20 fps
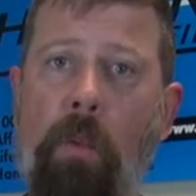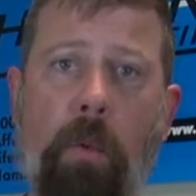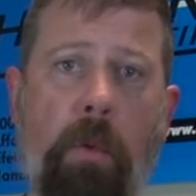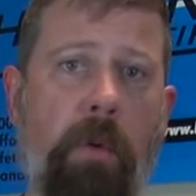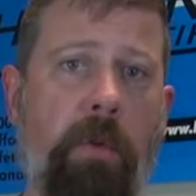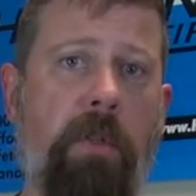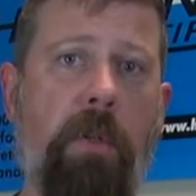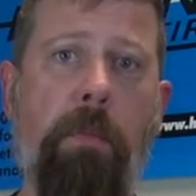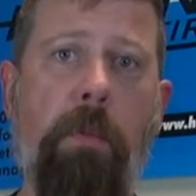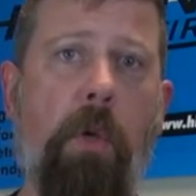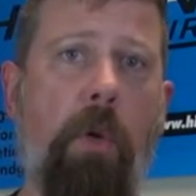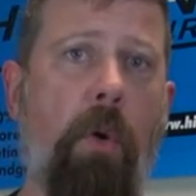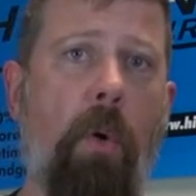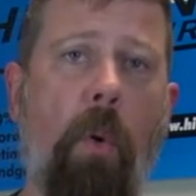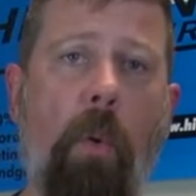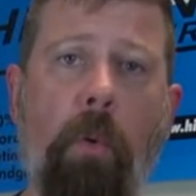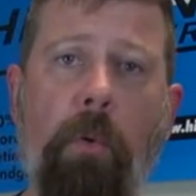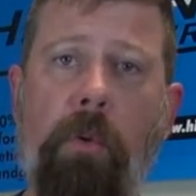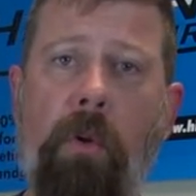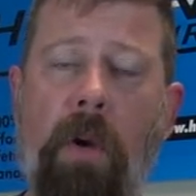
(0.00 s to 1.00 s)
whether it's something you can
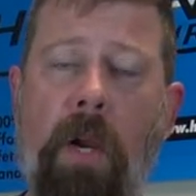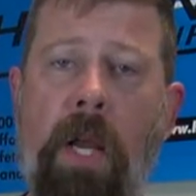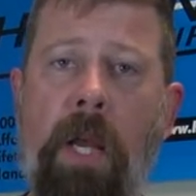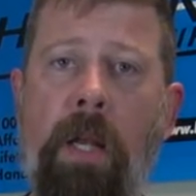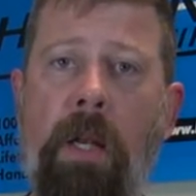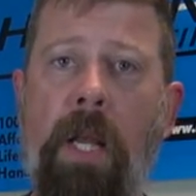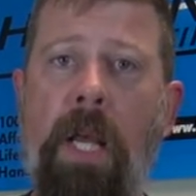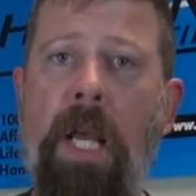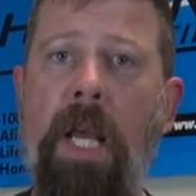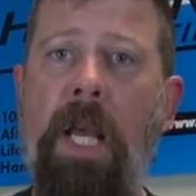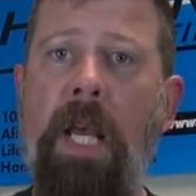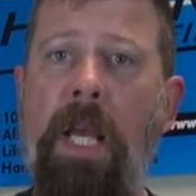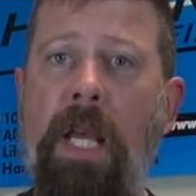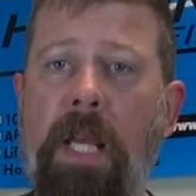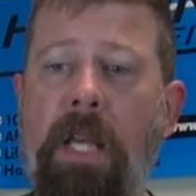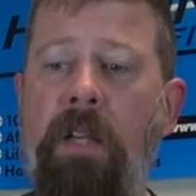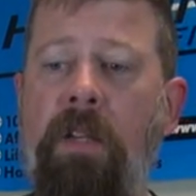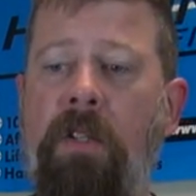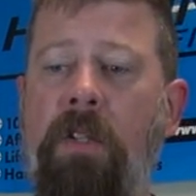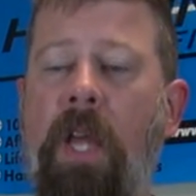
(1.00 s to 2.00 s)
hold in your hand,
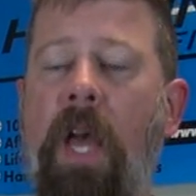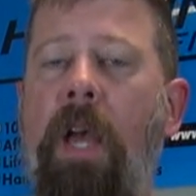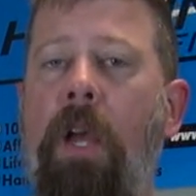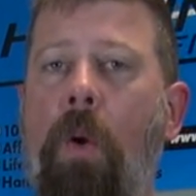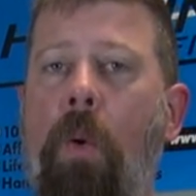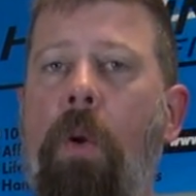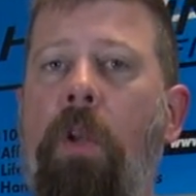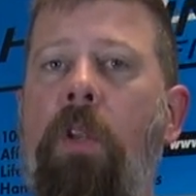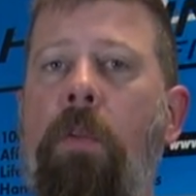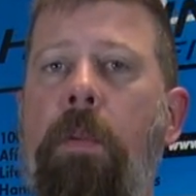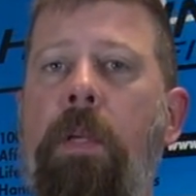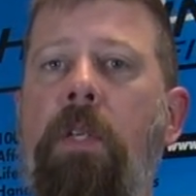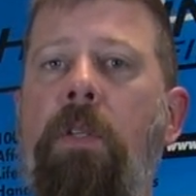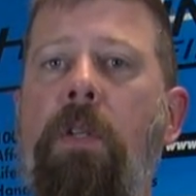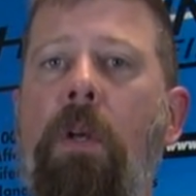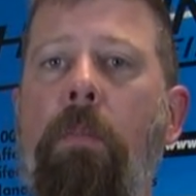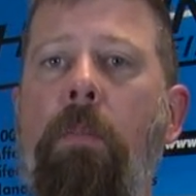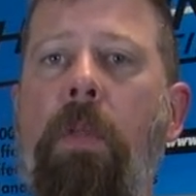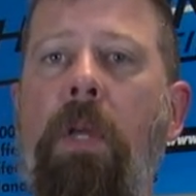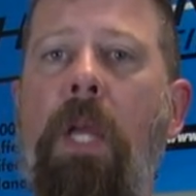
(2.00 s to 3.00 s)
is that going to be
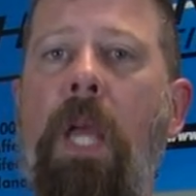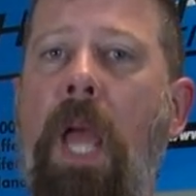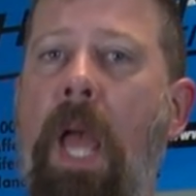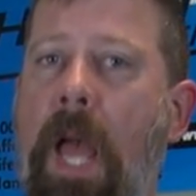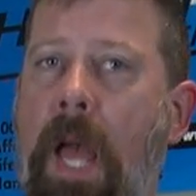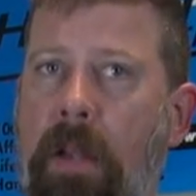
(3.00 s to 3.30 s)
something?